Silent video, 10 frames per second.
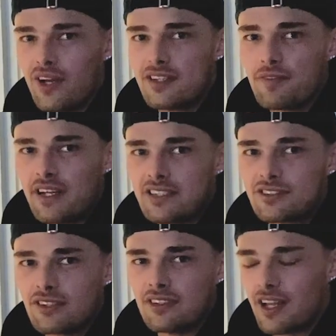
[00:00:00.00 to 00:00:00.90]
it fades.
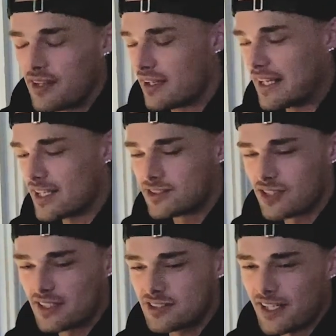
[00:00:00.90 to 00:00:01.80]

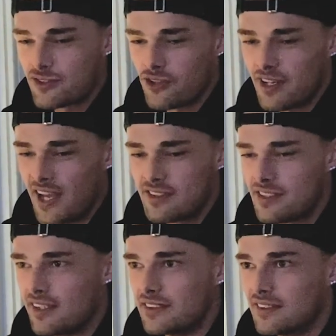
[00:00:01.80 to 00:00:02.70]
It's like turning 18.